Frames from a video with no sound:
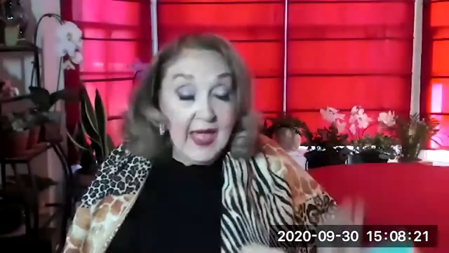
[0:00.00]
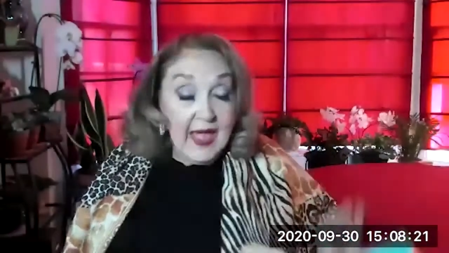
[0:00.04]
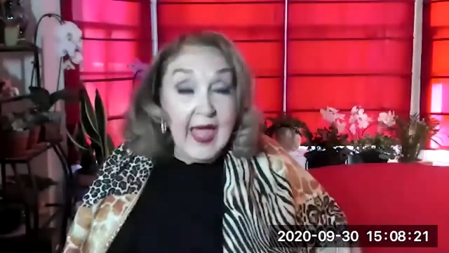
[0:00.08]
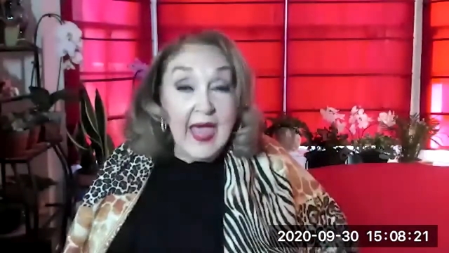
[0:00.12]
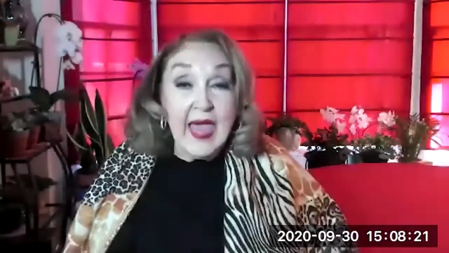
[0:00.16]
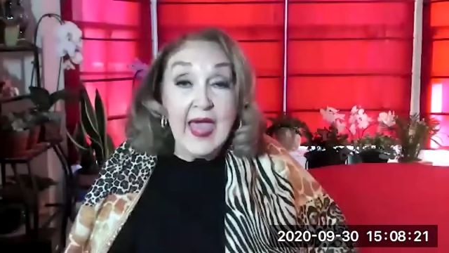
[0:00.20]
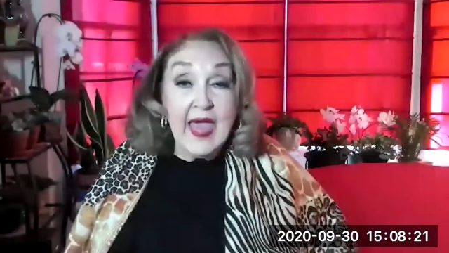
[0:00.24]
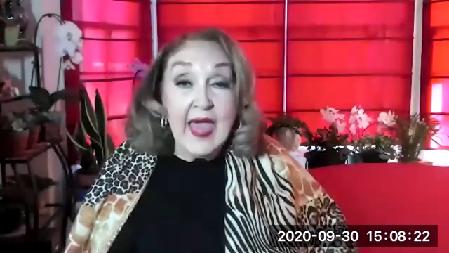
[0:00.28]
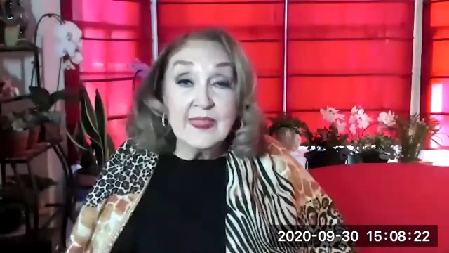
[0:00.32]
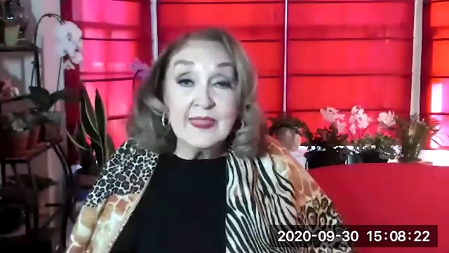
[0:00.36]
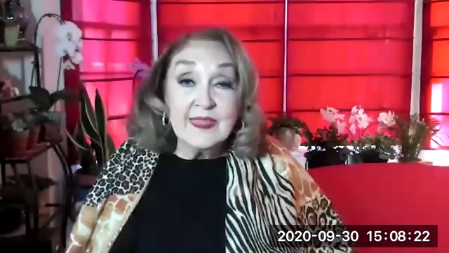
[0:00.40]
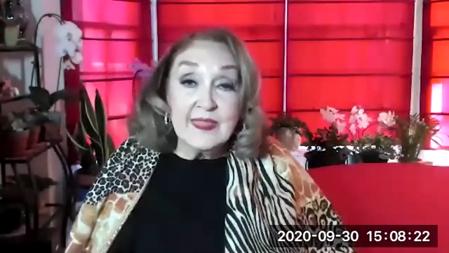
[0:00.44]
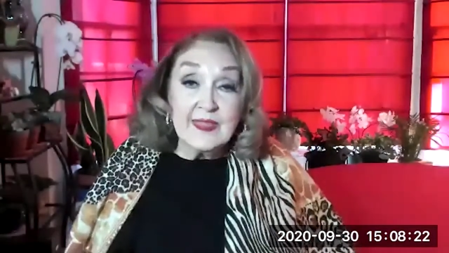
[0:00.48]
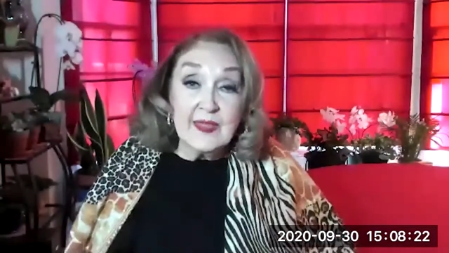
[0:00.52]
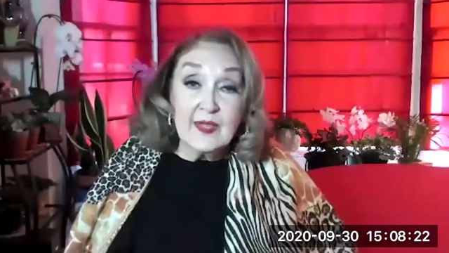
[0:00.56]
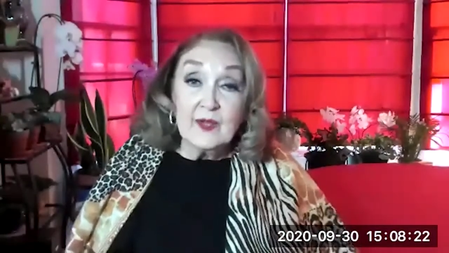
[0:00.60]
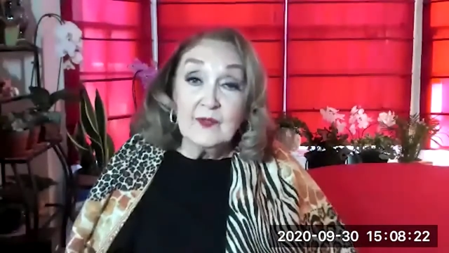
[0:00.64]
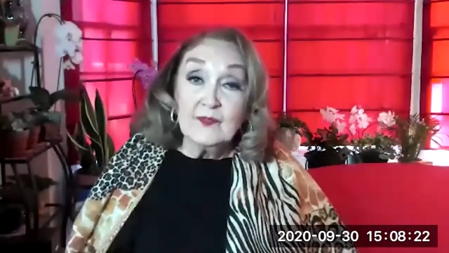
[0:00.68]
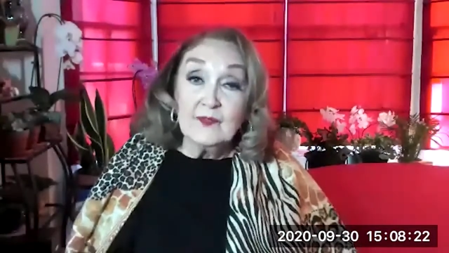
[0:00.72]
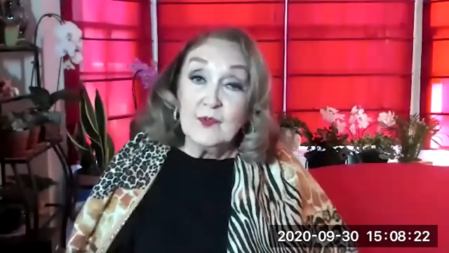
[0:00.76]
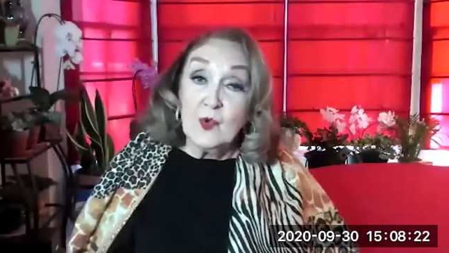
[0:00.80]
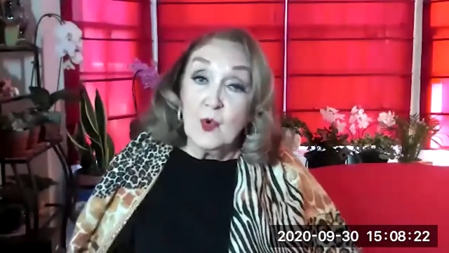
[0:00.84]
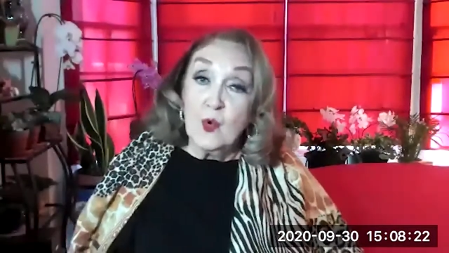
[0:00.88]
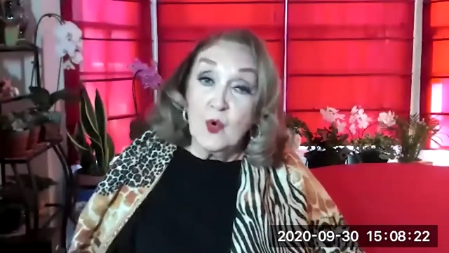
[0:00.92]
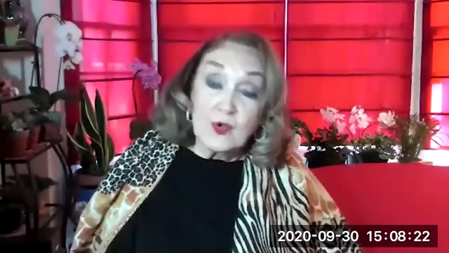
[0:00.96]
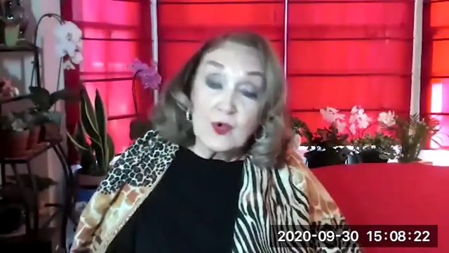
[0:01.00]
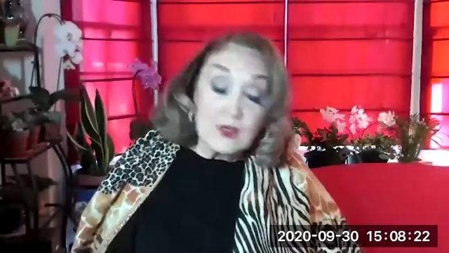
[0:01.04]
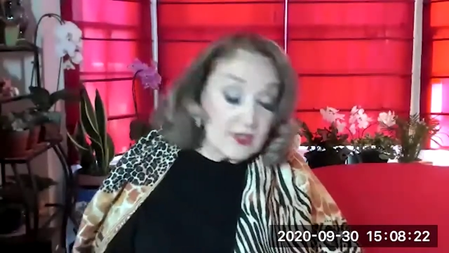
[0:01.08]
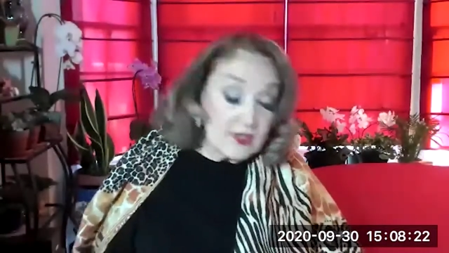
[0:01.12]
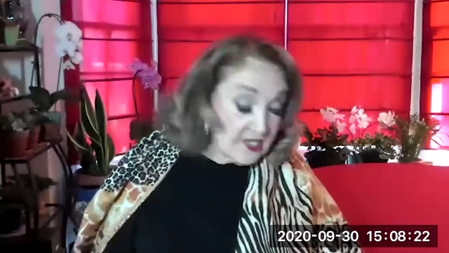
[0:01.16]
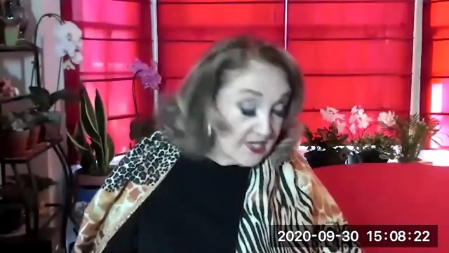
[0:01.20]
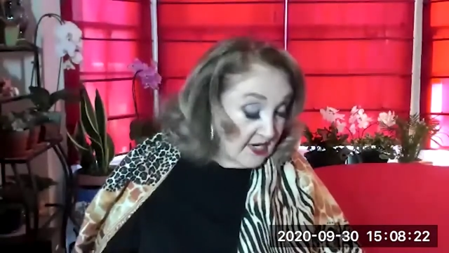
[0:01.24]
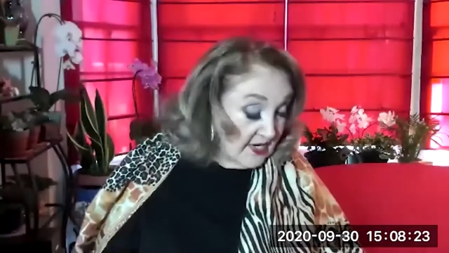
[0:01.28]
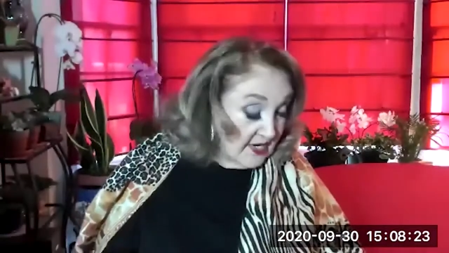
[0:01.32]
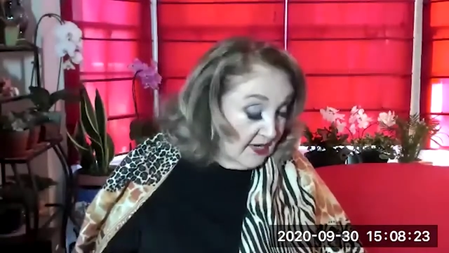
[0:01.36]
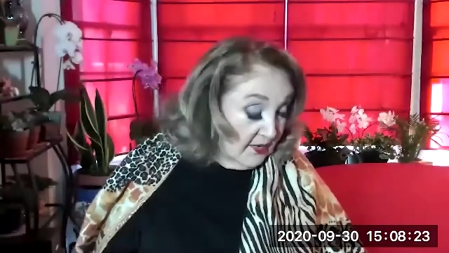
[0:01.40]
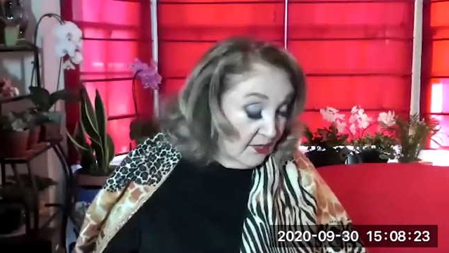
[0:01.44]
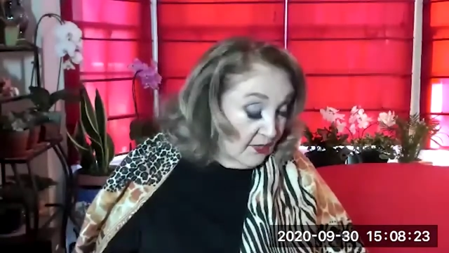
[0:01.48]
And then, of course,
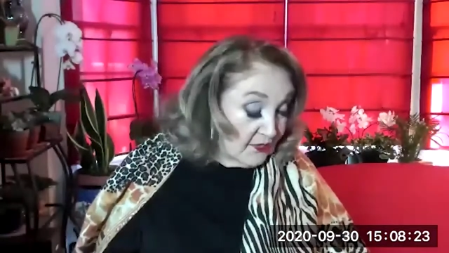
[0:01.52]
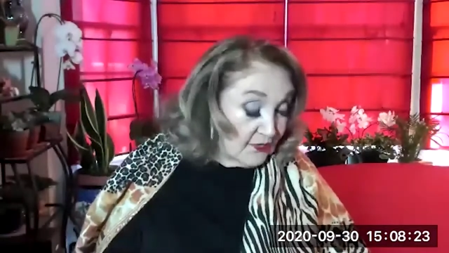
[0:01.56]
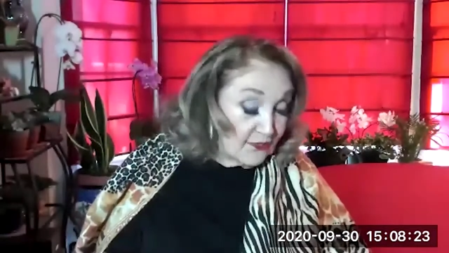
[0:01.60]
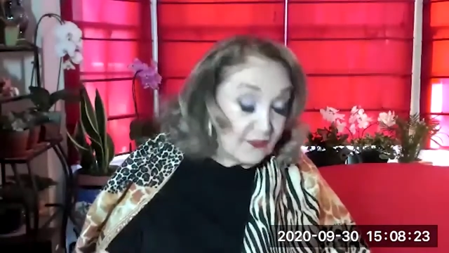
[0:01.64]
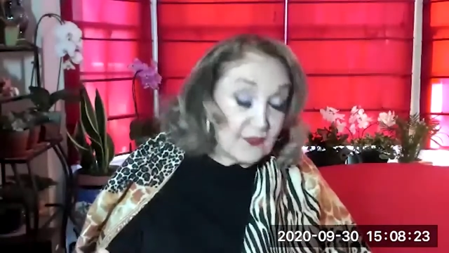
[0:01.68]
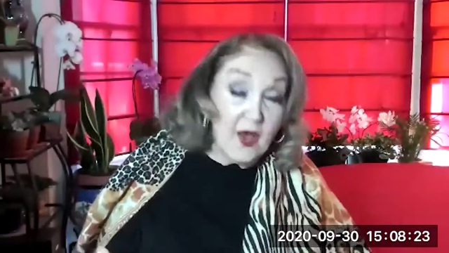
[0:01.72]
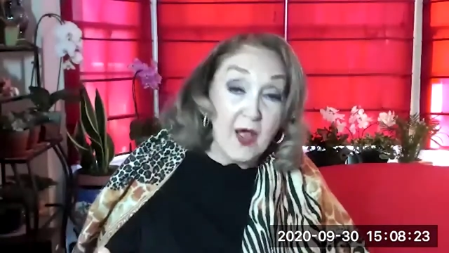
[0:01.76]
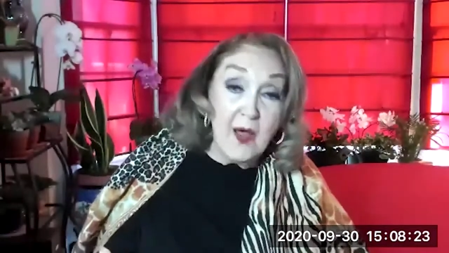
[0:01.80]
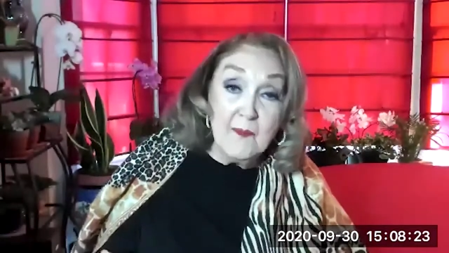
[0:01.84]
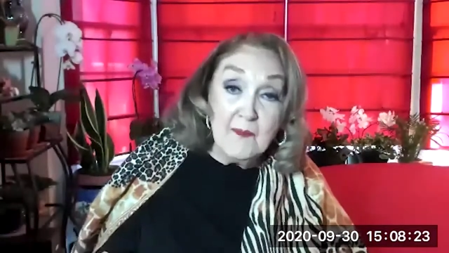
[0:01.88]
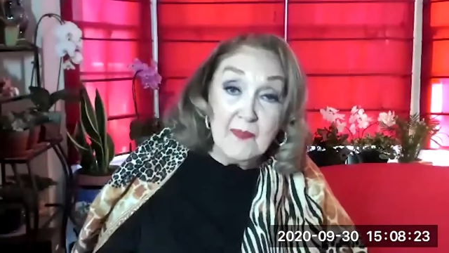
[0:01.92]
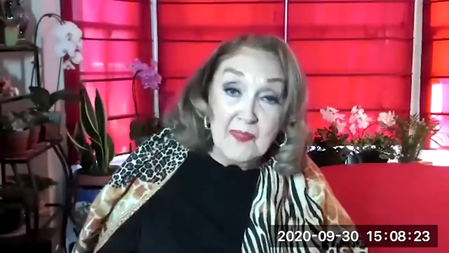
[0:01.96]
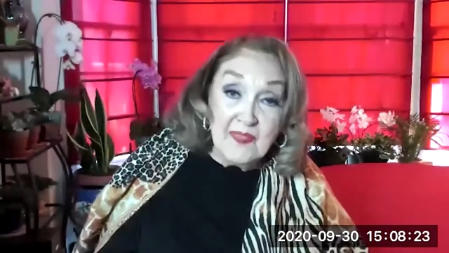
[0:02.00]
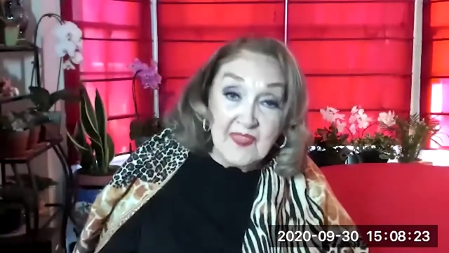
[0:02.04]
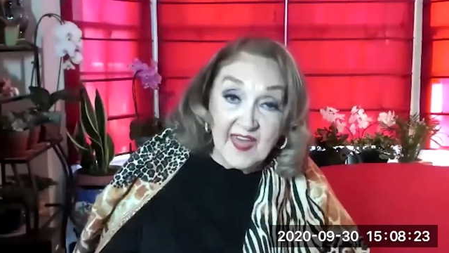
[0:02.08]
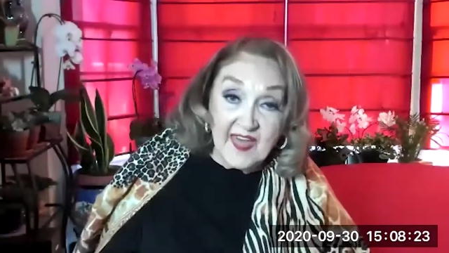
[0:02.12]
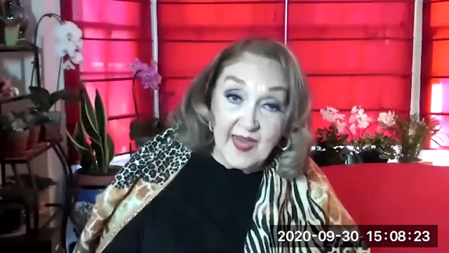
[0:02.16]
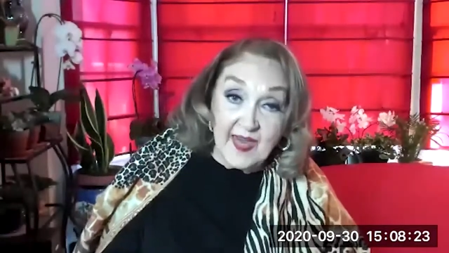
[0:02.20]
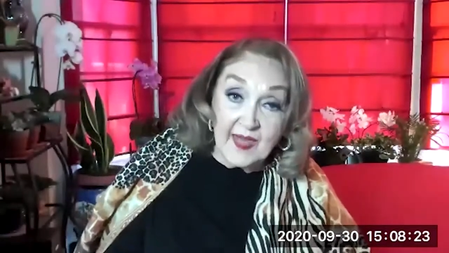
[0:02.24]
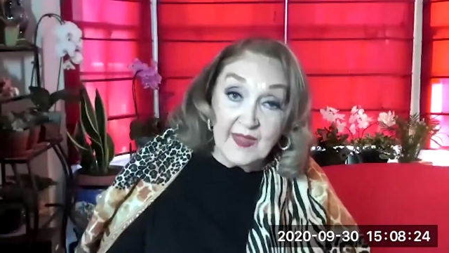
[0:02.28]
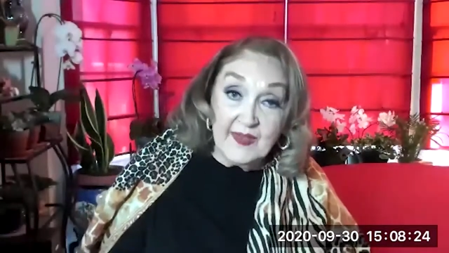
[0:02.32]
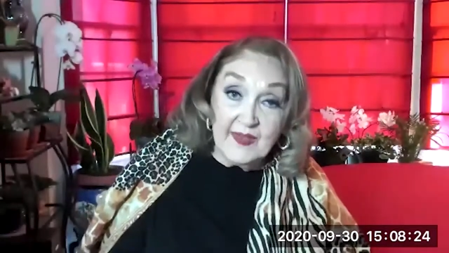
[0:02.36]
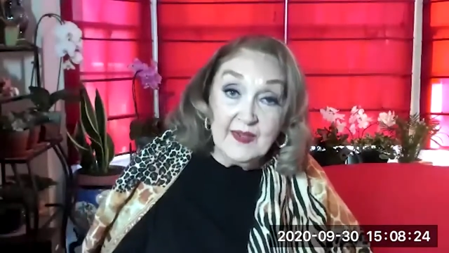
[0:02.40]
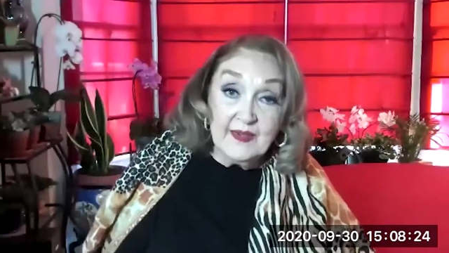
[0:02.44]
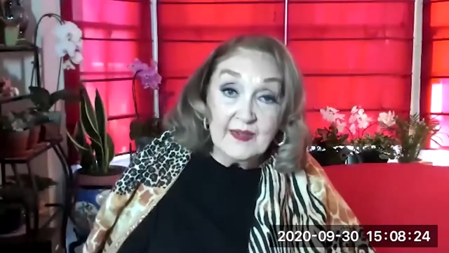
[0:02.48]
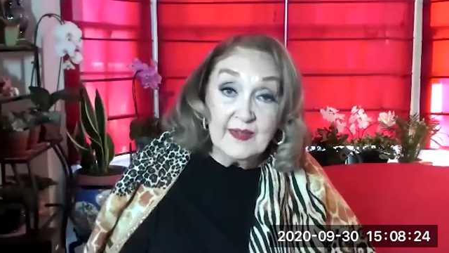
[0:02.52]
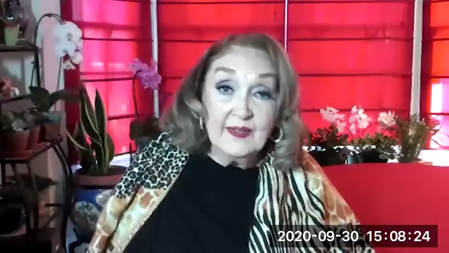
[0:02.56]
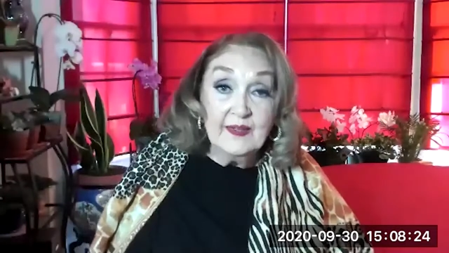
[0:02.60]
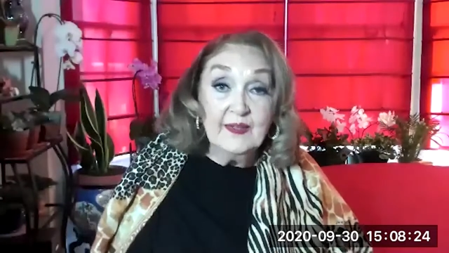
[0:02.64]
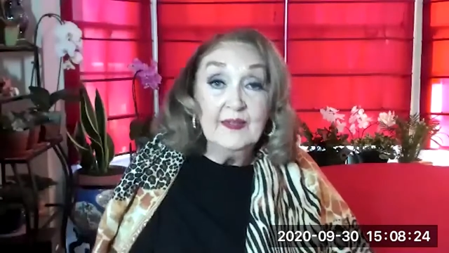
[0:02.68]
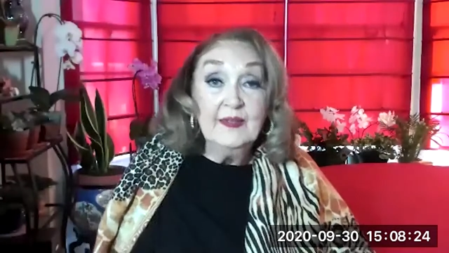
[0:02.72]
from that